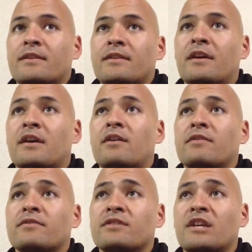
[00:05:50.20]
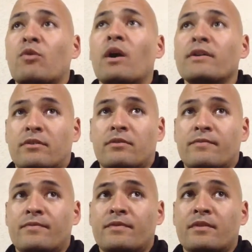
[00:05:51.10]
Now, Taekwondo.
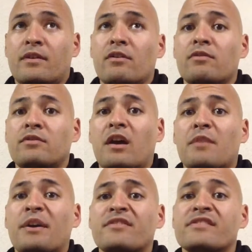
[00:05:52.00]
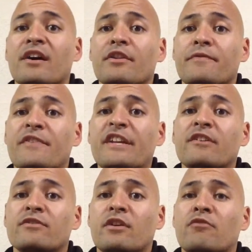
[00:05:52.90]
I'll go talk about this other
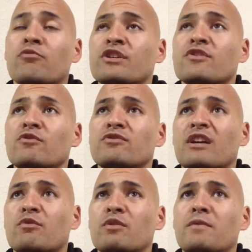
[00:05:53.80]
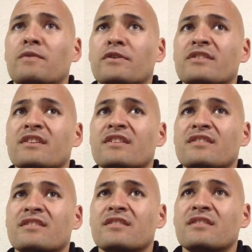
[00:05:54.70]
video, the original Taekwondo
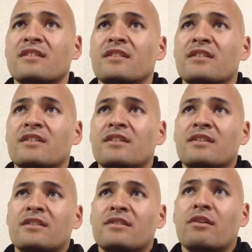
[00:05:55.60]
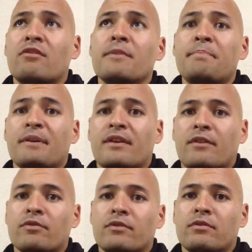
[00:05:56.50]
versus the Olympic
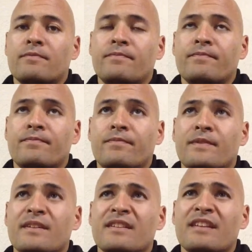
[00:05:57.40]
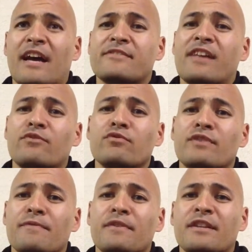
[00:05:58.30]
Taekwondo. That's not too
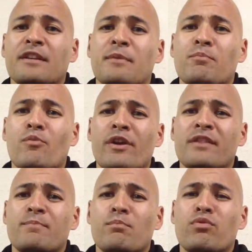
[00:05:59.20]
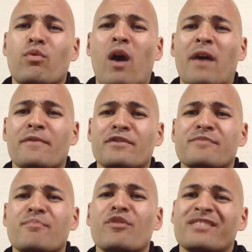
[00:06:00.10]
different than the Muay Brawang versus
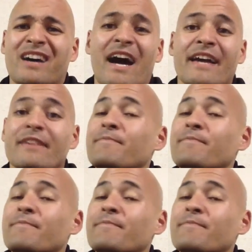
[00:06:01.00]
Muay Thai.